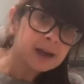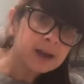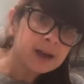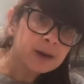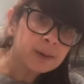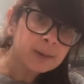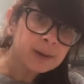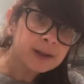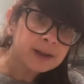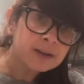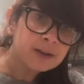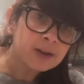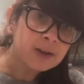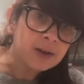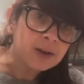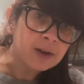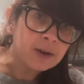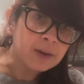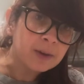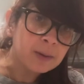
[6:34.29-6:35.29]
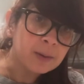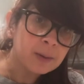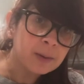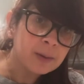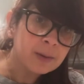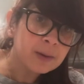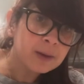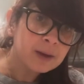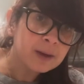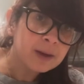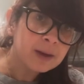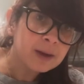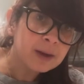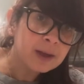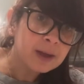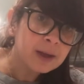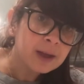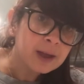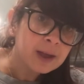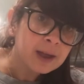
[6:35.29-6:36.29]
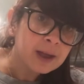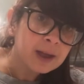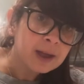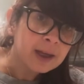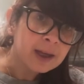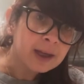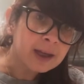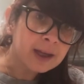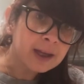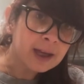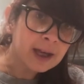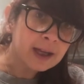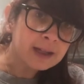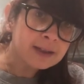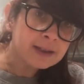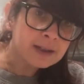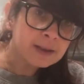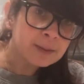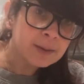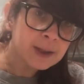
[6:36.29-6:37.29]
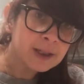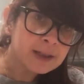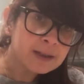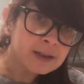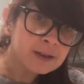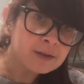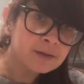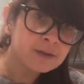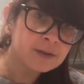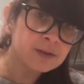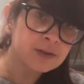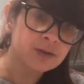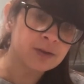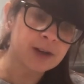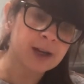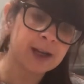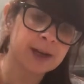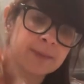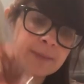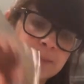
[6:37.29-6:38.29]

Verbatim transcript: going to get your piece of string,